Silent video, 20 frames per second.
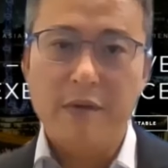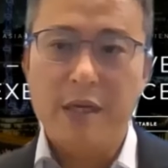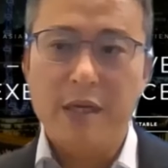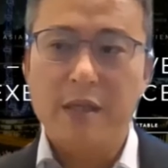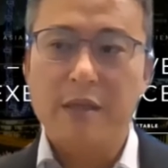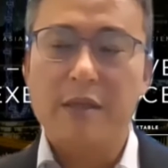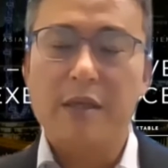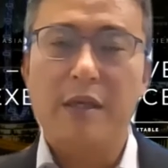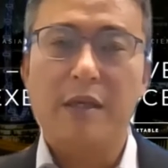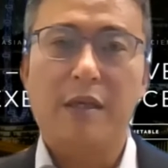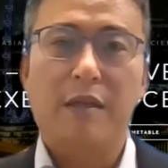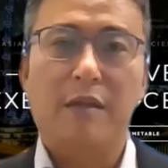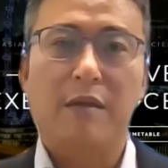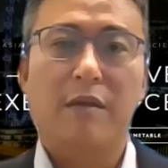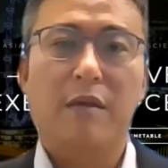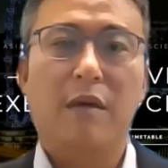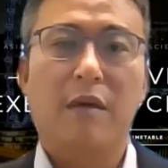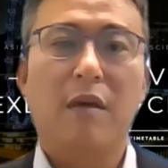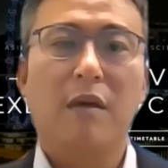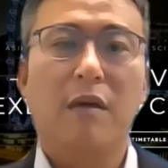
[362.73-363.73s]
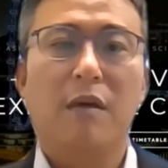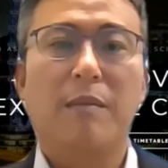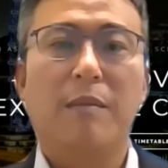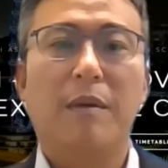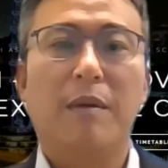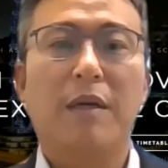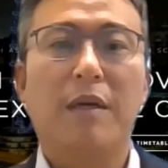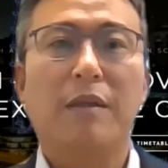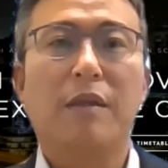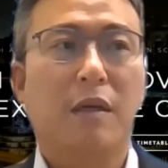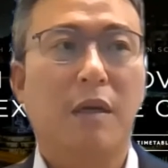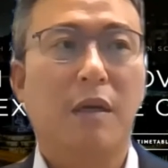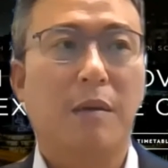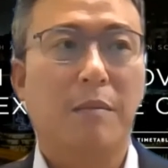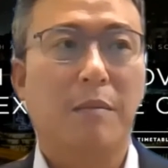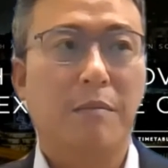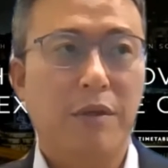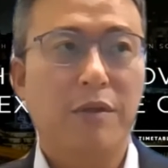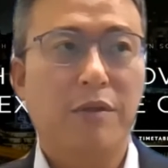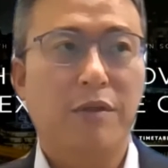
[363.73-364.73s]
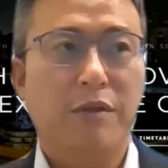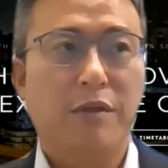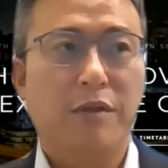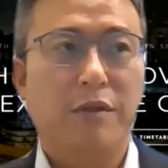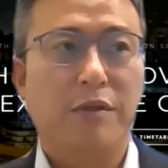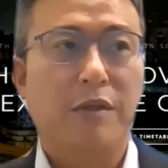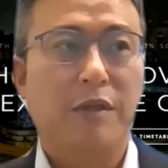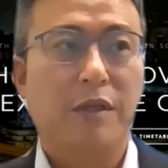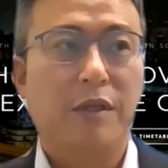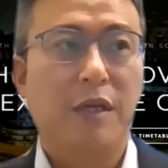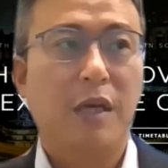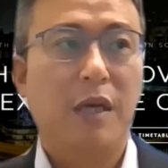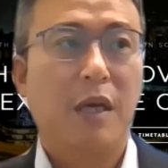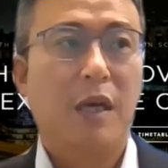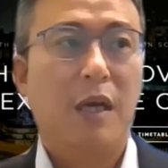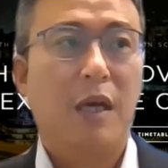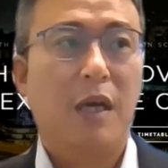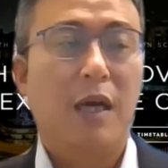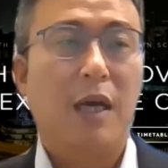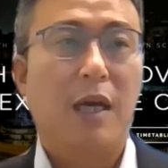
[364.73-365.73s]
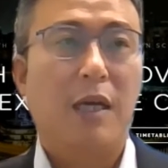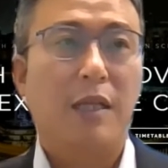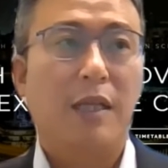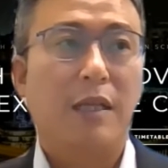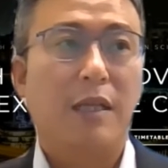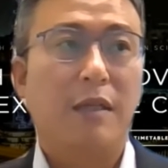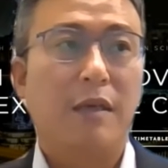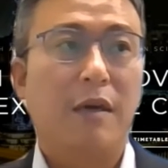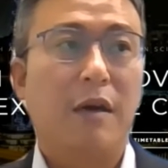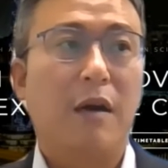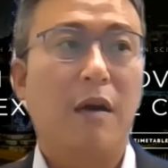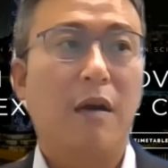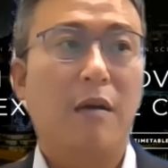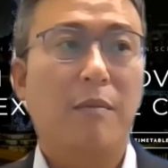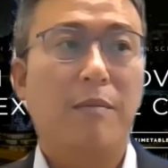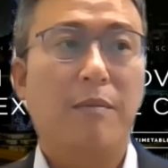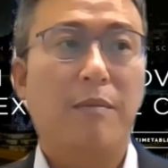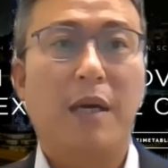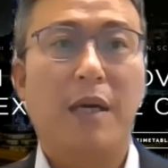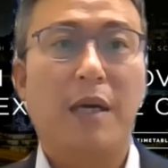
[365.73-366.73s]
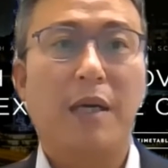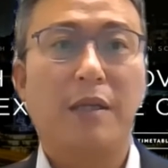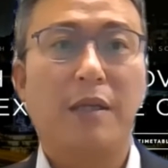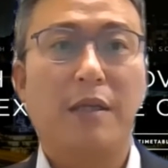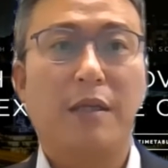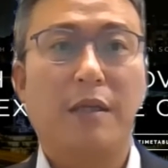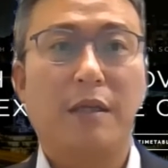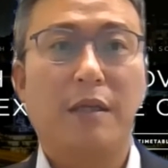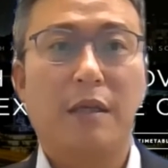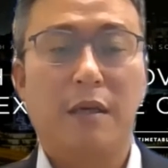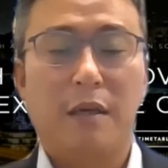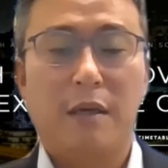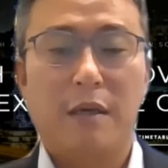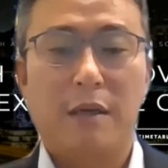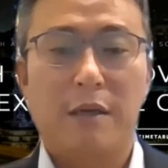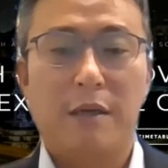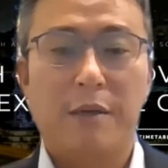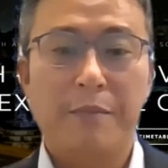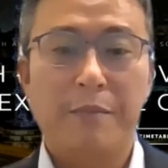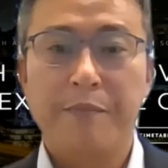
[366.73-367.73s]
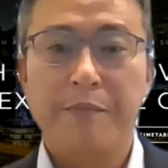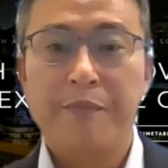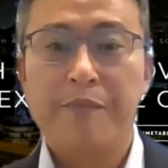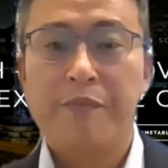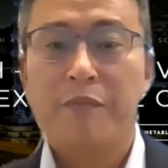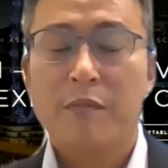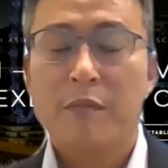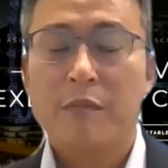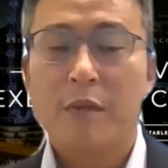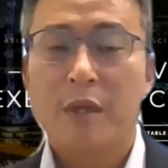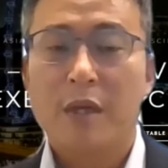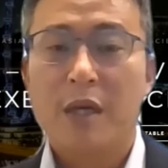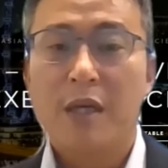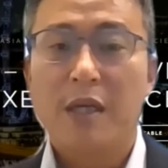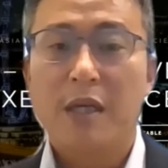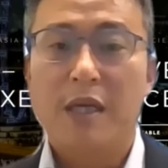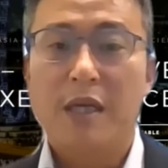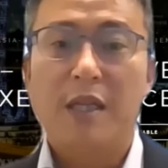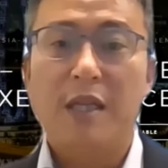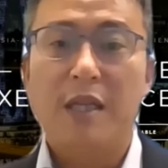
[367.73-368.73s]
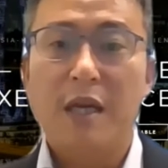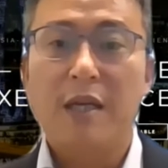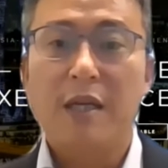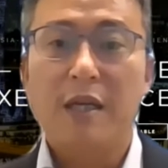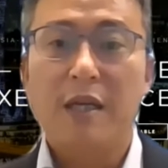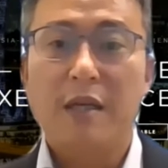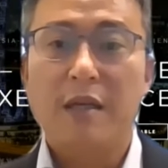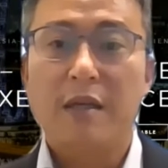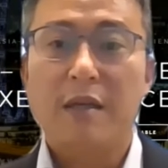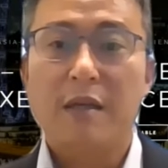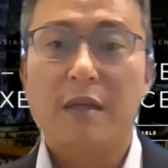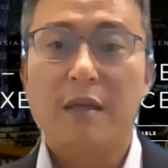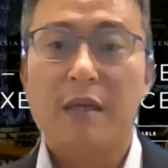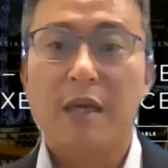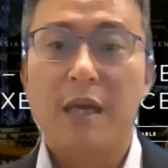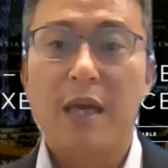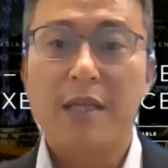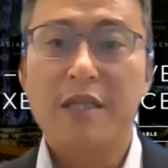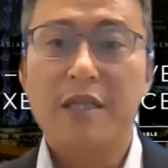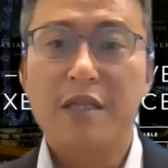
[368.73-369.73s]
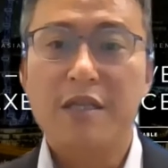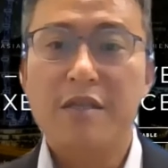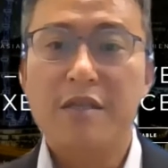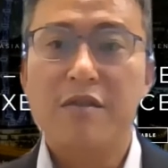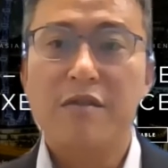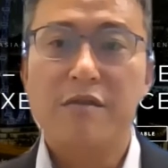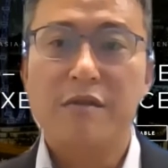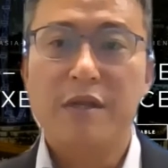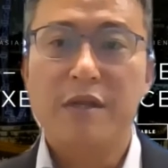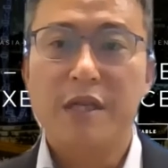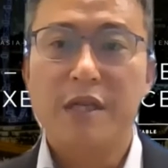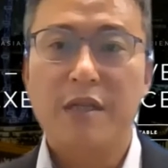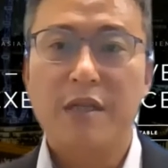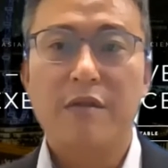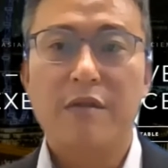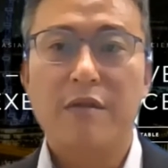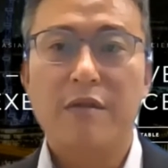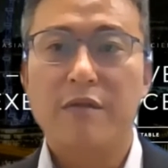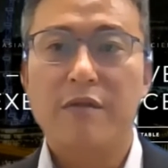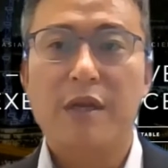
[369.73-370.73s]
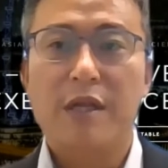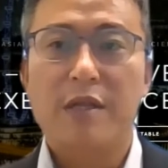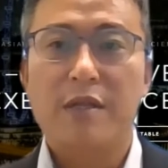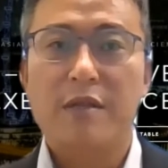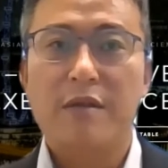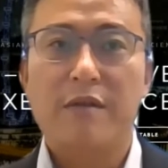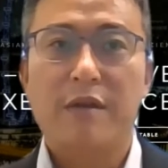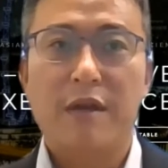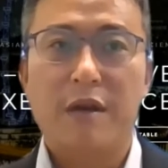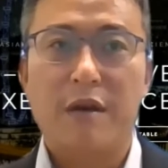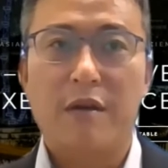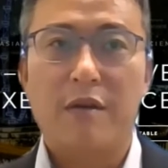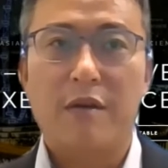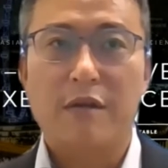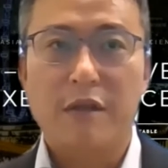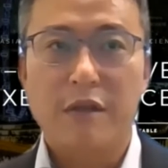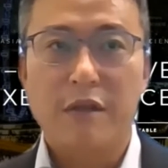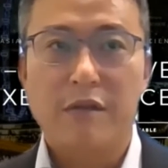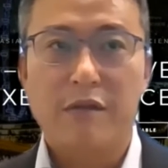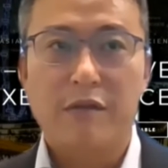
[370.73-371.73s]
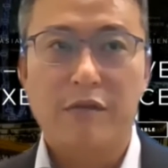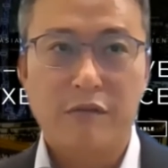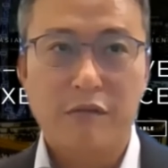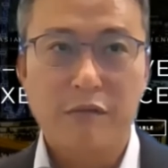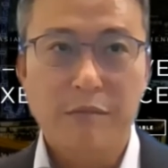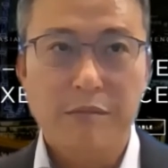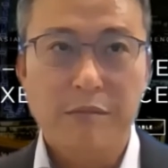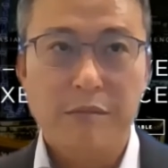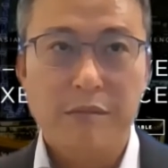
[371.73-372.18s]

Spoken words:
exciting talk about the convergence, and then talk by the kinetic engineering, industry engineering artists group.